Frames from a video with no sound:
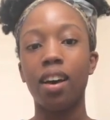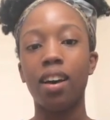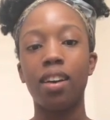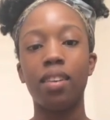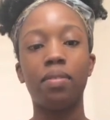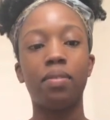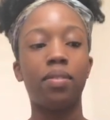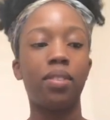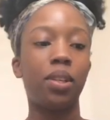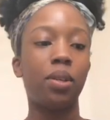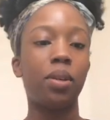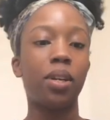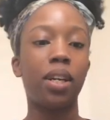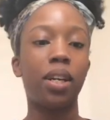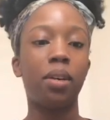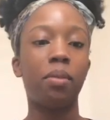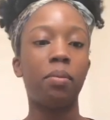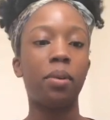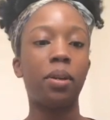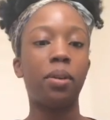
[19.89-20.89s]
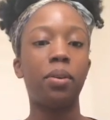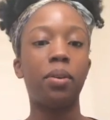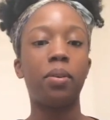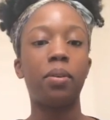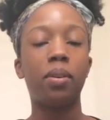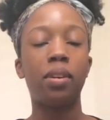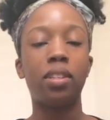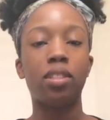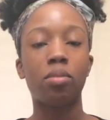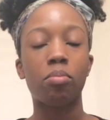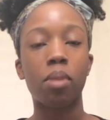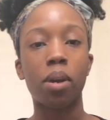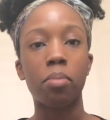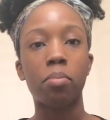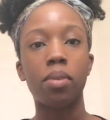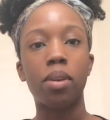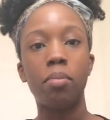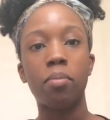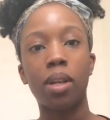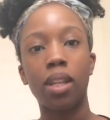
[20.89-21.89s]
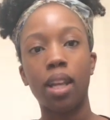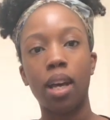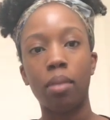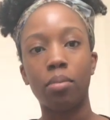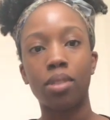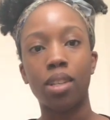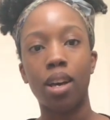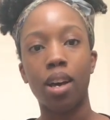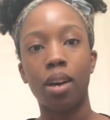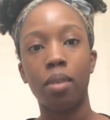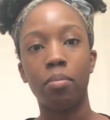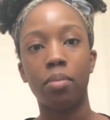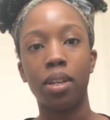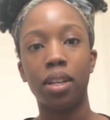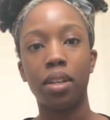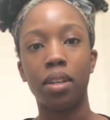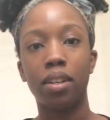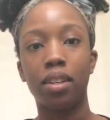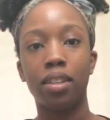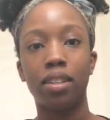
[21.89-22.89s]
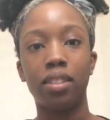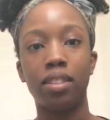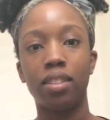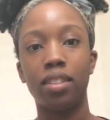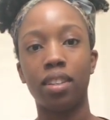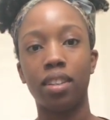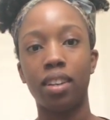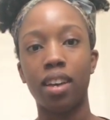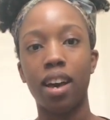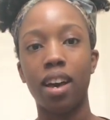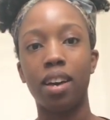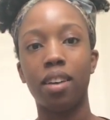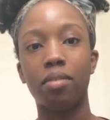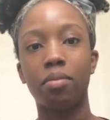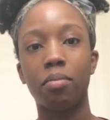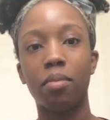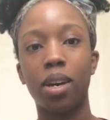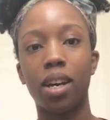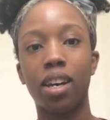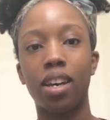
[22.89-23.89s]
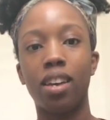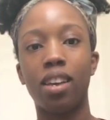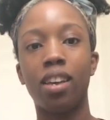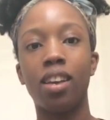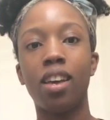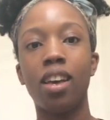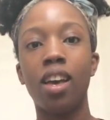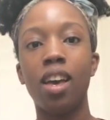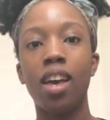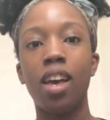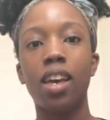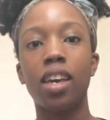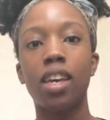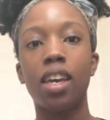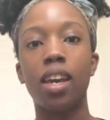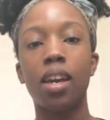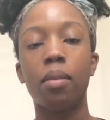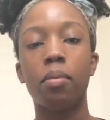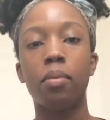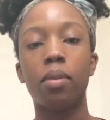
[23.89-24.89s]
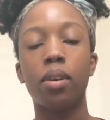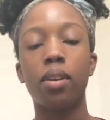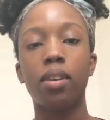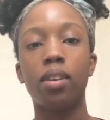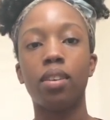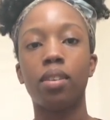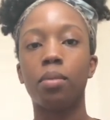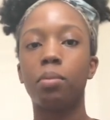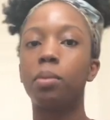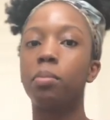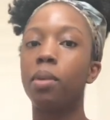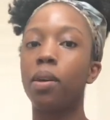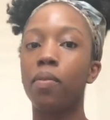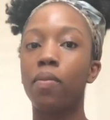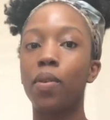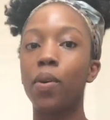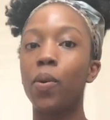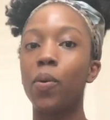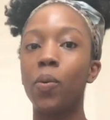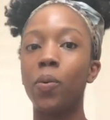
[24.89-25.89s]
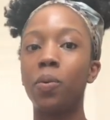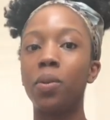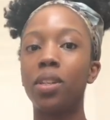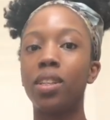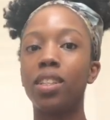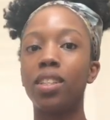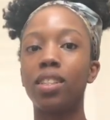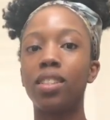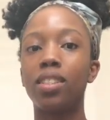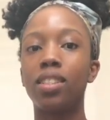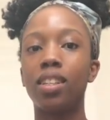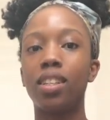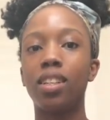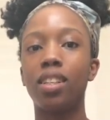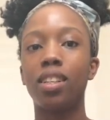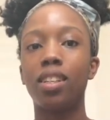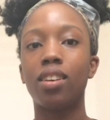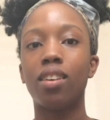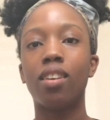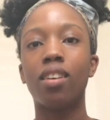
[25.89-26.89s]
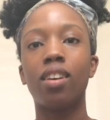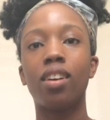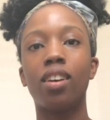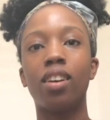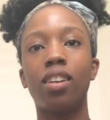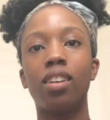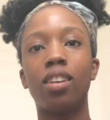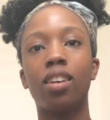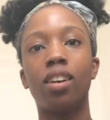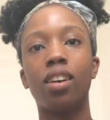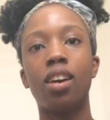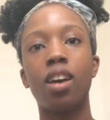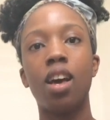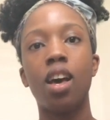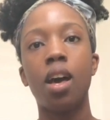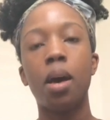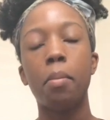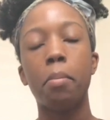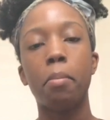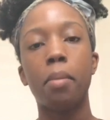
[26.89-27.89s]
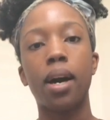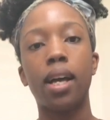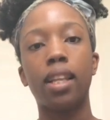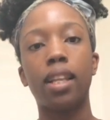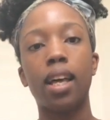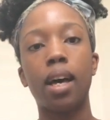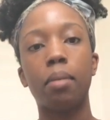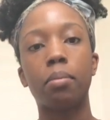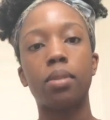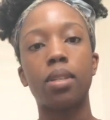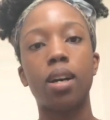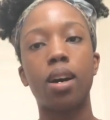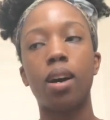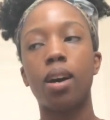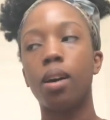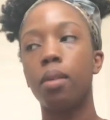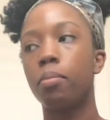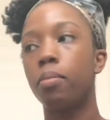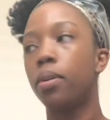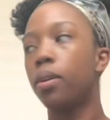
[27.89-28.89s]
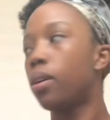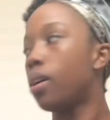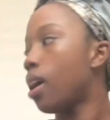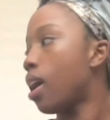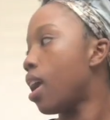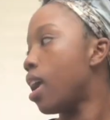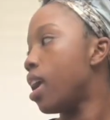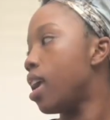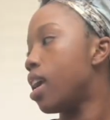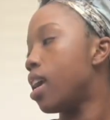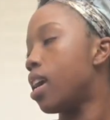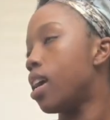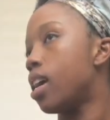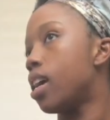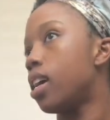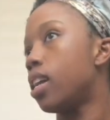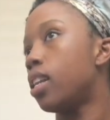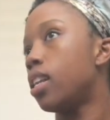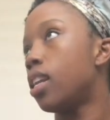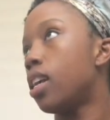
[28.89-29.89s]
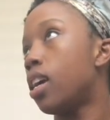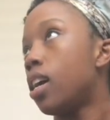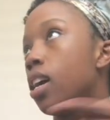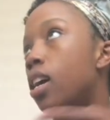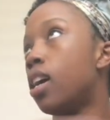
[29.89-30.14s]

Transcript: If you hear weird noise, it might be my laptop because I have my camera or my phone sitting on my laptop and